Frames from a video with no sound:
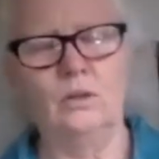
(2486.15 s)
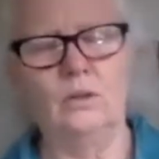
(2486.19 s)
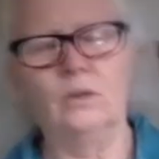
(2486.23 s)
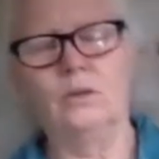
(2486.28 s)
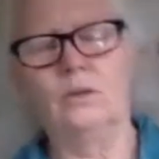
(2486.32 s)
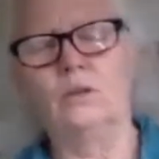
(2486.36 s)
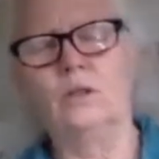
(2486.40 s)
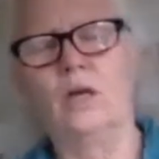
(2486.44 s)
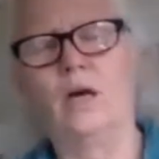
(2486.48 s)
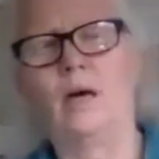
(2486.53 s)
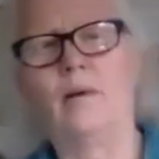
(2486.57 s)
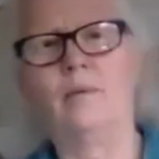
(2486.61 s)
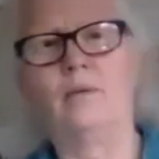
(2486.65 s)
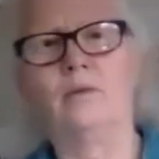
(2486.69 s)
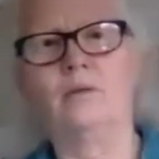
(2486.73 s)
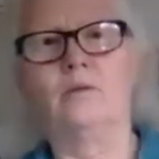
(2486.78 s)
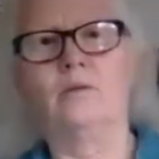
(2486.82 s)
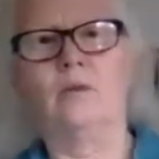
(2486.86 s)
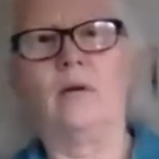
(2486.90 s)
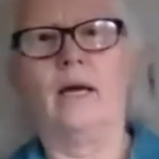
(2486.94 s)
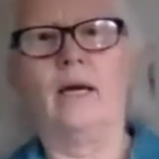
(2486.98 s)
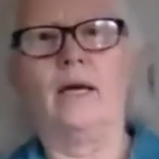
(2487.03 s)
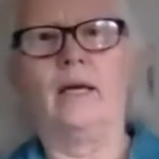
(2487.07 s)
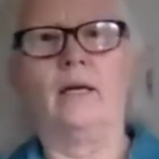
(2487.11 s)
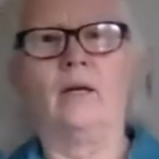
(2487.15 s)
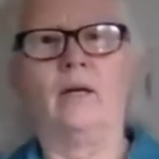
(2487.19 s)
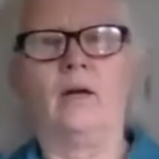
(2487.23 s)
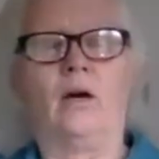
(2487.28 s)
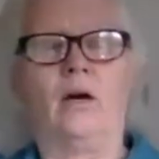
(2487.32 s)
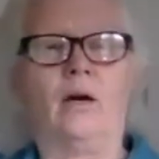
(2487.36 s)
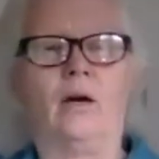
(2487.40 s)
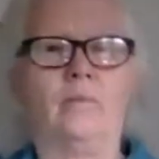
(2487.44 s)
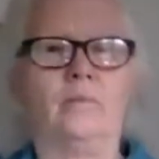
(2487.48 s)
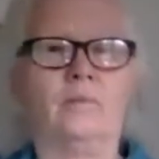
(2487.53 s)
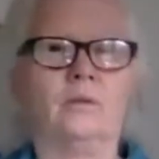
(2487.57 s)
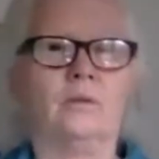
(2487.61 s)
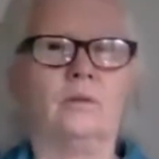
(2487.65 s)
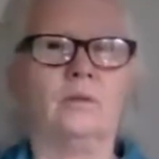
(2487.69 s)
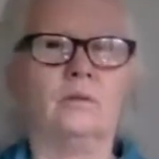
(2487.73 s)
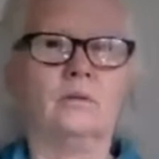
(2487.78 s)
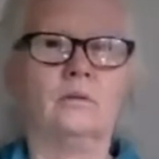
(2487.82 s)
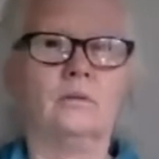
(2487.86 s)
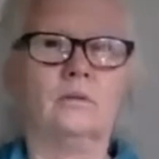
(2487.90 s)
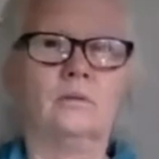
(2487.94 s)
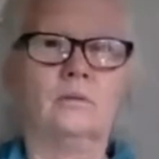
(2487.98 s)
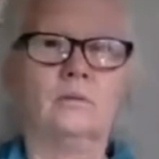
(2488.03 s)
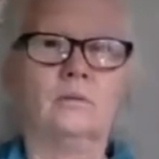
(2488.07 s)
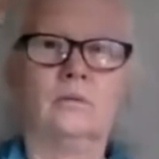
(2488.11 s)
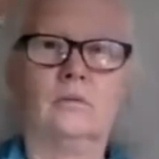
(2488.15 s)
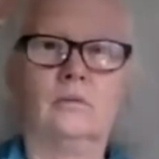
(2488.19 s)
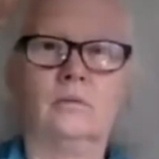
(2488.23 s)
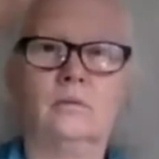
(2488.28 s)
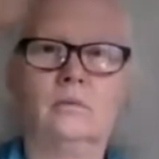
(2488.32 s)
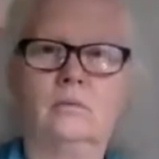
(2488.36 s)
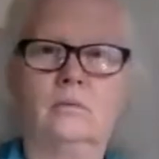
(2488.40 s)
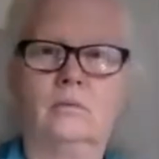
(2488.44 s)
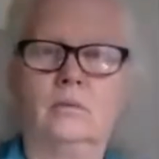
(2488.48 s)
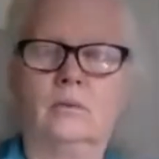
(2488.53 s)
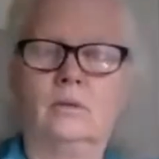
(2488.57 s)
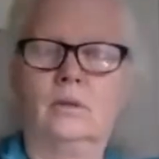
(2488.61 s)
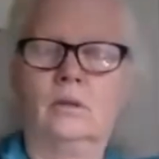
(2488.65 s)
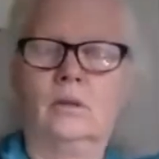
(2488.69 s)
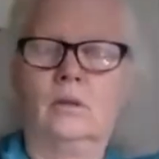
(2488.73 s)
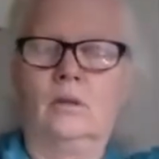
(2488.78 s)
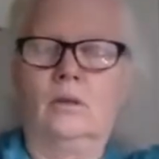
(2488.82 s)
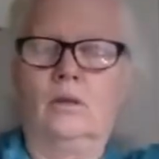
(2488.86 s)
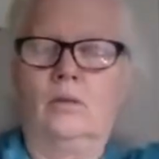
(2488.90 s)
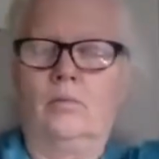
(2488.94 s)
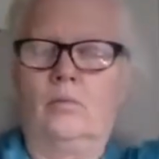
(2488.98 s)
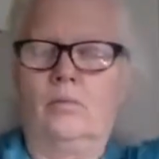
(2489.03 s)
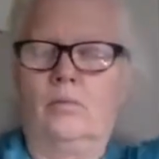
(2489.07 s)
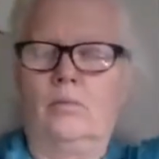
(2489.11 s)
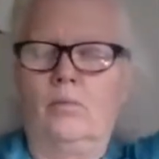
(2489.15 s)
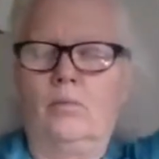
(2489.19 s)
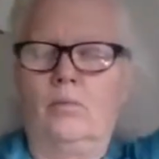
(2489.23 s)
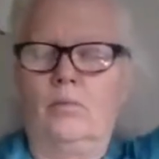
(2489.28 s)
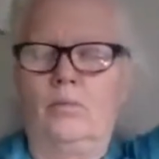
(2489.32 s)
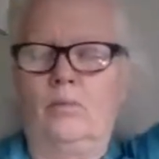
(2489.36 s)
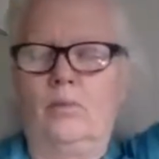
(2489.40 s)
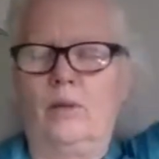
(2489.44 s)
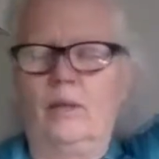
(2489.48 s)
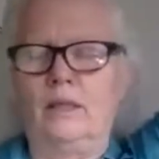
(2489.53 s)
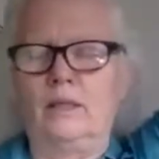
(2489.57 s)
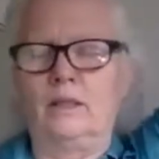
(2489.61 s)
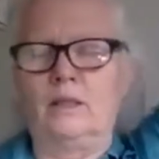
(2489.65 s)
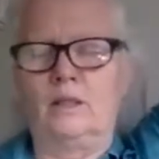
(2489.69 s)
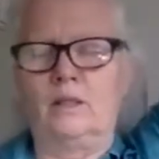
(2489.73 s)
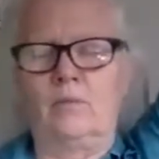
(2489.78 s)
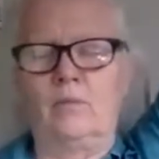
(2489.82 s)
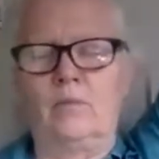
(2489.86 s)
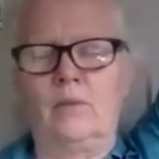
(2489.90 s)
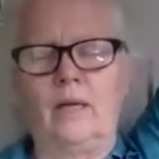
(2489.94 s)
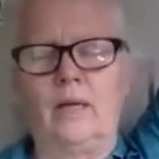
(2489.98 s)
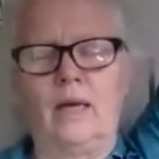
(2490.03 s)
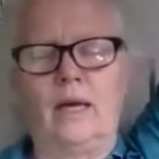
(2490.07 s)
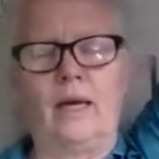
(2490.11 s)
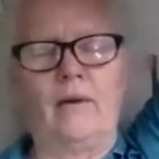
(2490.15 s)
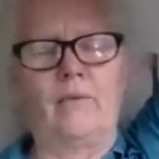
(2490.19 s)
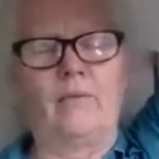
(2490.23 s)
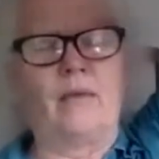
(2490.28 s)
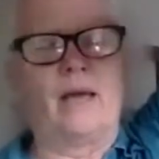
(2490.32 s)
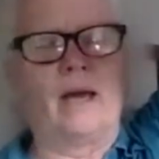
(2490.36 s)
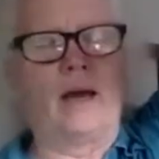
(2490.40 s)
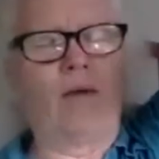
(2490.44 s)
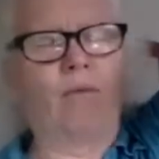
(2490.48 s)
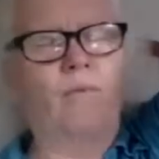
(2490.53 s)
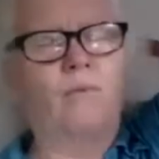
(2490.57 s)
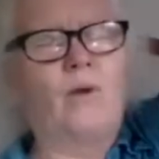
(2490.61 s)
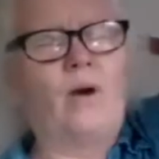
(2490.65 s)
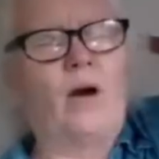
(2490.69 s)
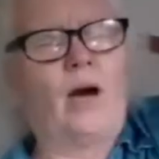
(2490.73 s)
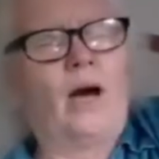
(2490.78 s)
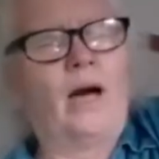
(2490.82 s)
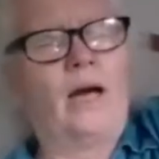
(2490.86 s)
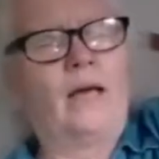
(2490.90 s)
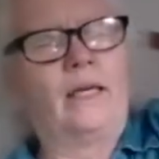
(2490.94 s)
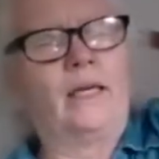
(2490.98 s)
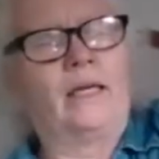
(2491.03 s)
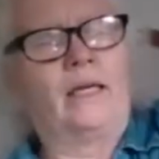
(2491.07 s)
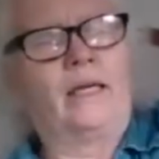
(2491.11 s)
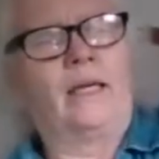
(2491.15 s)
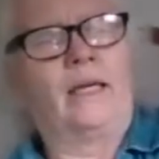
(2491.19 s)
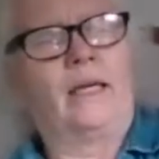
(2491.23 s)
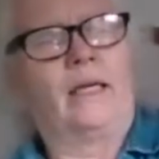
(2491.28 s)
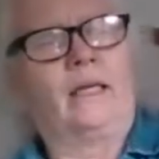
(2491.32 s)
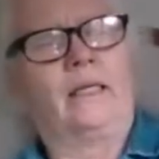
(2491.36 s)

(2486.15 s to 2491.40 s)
double dragon arms means that we have that rod again